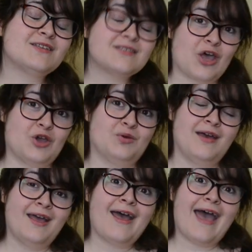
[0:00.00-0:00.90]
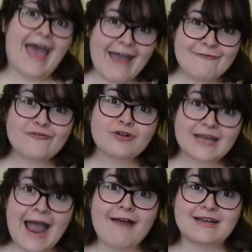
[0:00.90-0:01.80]
So, every
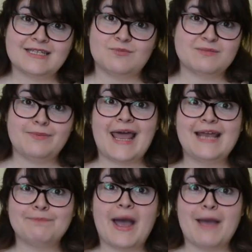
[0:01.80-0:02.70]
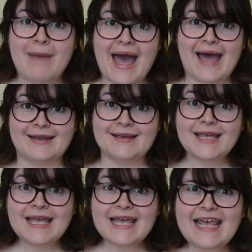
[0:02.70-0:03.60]
character was played by a man,
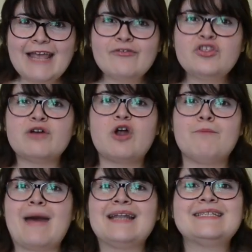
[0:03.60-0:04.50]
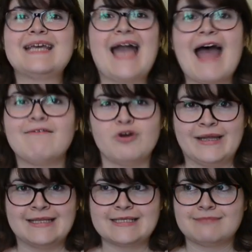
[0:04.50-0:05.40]
even the romantic
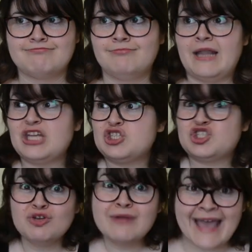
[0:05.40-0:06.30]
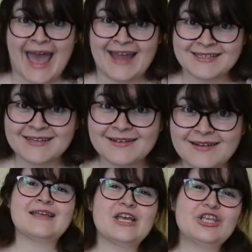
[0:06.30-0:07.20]
heroines, like Juliet.
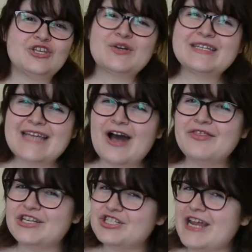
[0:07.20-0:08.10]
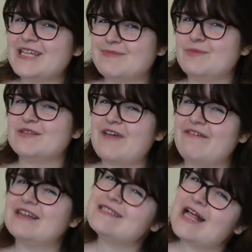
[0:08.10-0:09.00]
You can tell that Shakespeare was
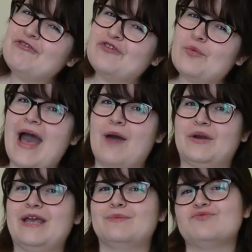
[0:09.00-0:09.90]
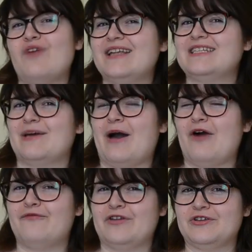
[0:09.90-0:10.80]
very self-aware when he was writing
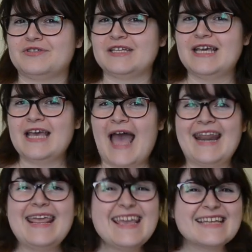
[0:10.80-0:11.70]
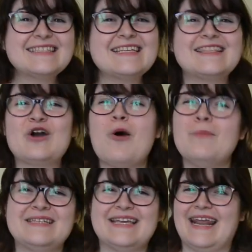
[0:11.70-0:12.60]
about Flute, and he could see the
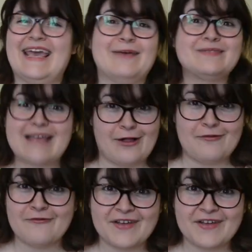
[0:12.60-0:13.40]
comedy in it himself.